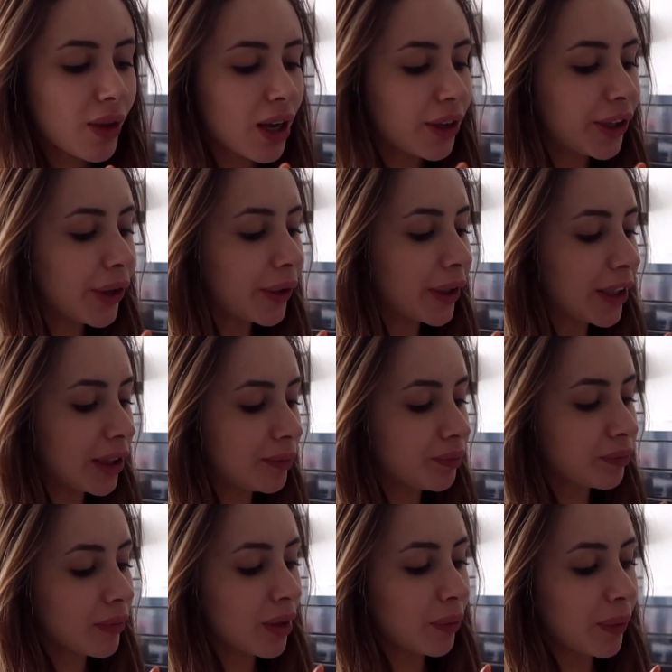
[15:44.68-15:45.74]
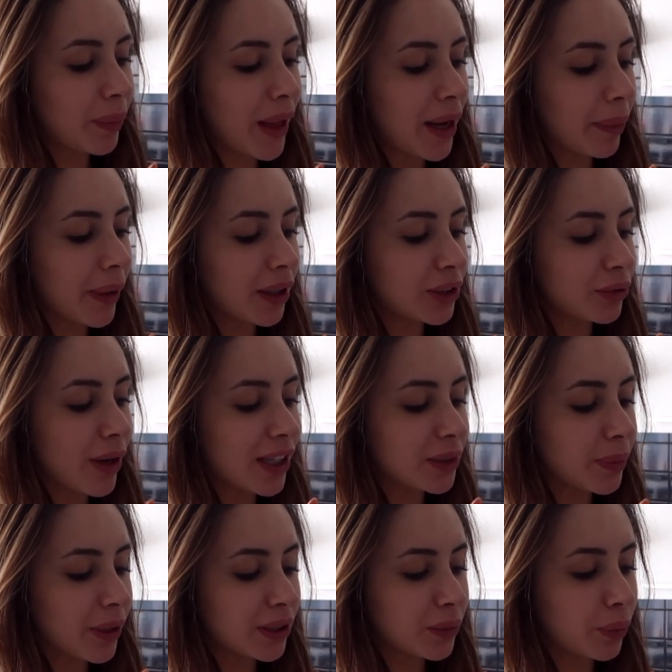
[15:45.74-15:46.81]
yogurt with blackberries,
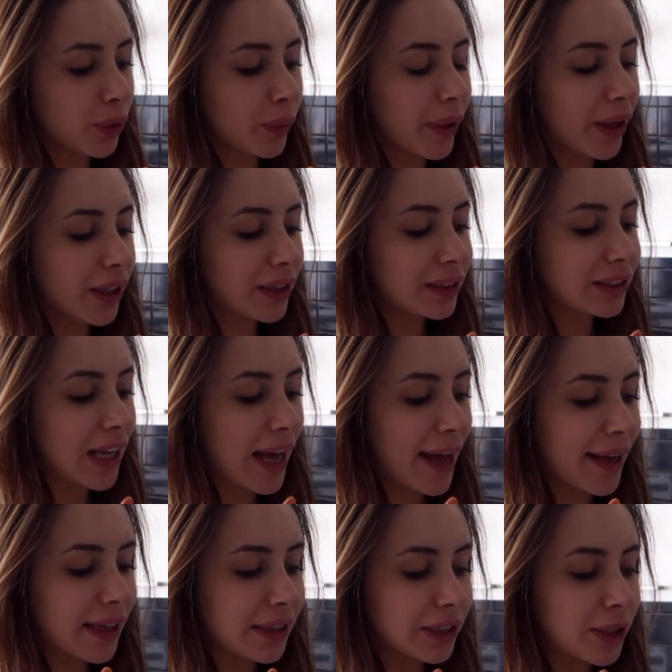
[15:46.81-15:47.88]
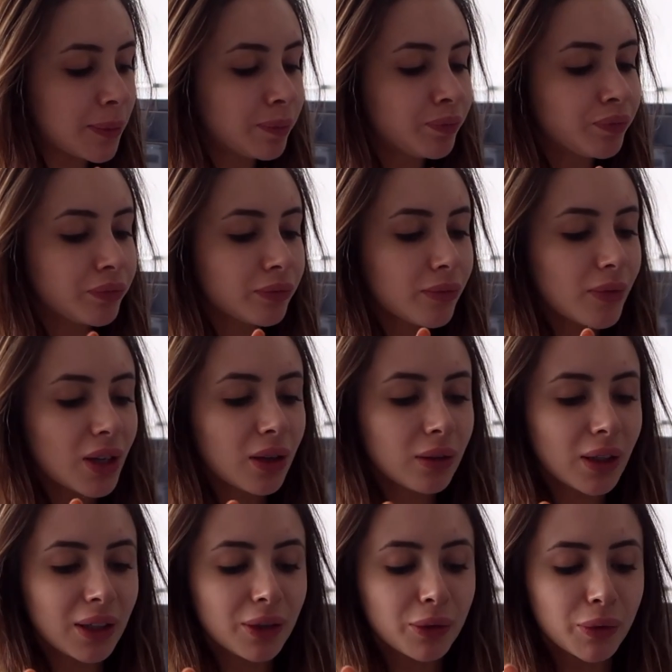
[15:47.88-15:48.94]
raspberries, blueberries, and
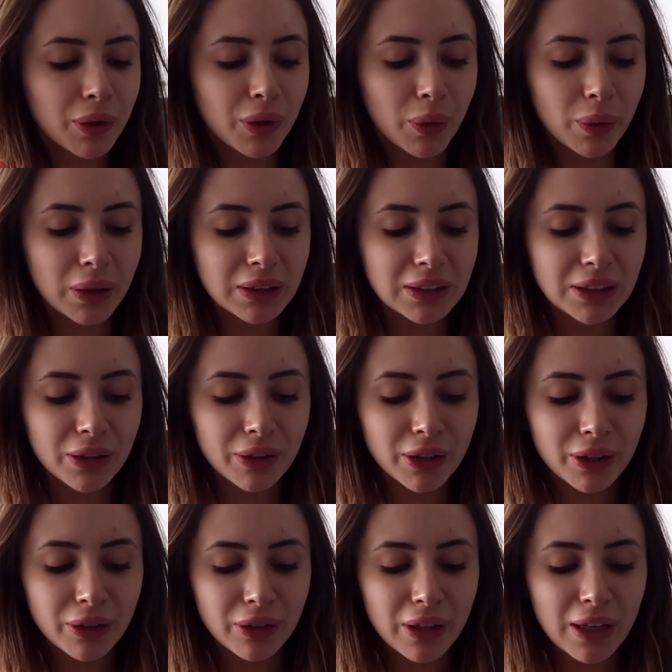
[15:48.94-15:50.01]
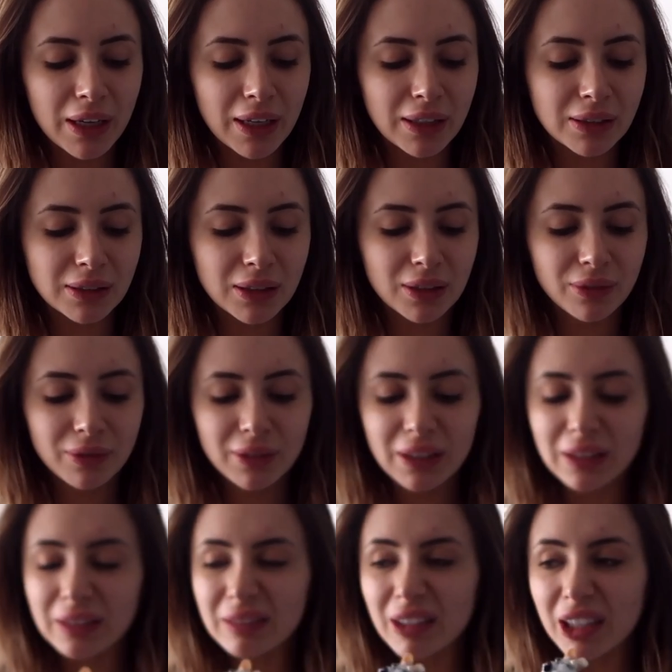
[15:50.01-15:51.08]
like granola cereal, and I don't
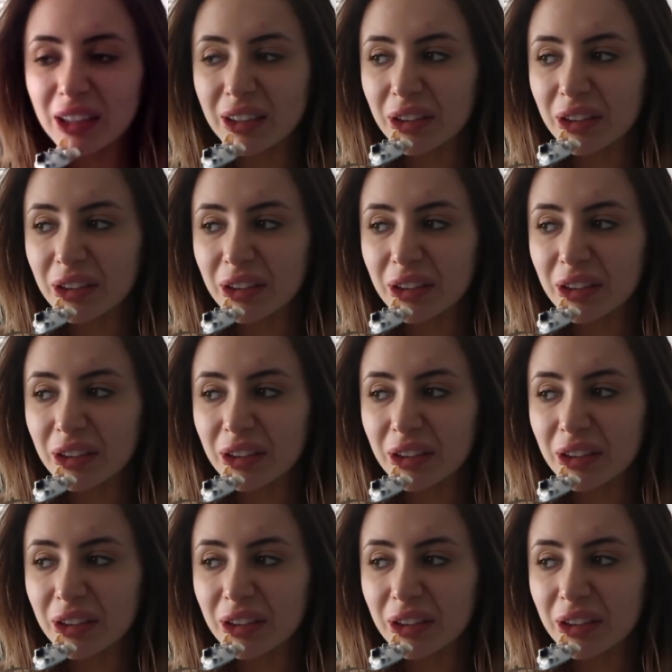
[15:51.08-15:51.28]
really like.